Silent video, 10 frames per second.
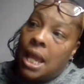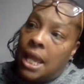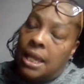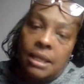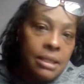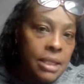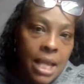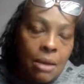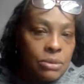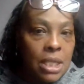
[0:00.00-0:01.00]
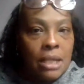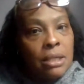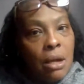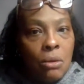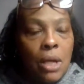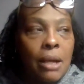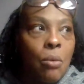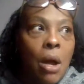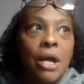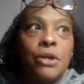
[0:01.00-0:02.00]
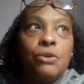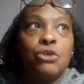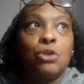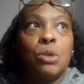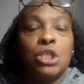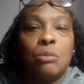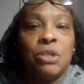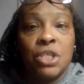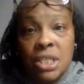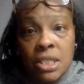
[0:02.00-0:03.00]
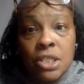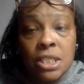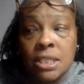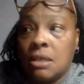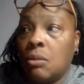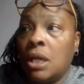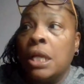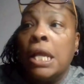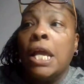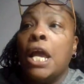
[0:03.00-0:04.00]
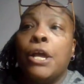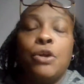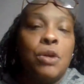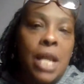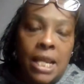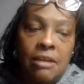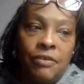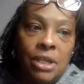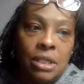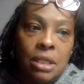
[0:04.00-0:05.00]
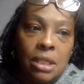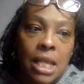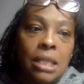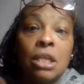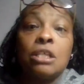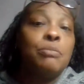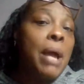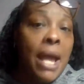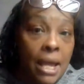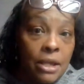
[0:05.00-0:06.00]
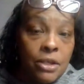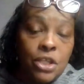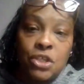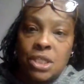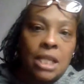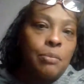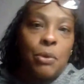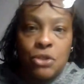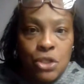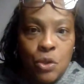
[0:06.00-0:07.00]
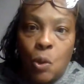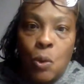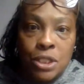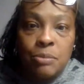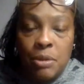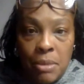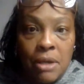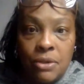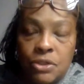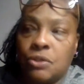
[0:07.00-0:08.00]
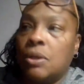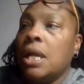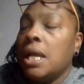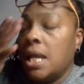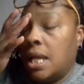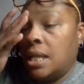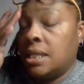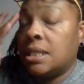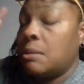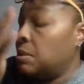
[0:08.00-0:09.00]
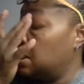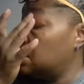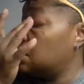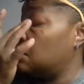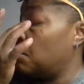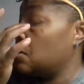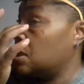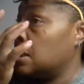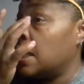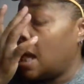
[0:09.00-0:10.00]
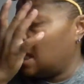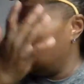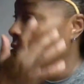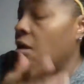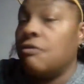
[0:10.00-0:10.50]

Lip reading: And the dad was like, no, like, why are you showing so much attention to someone and you're not even, that looks bad. This is not the person you're going to be married to. And he's like, but this is the person that I love.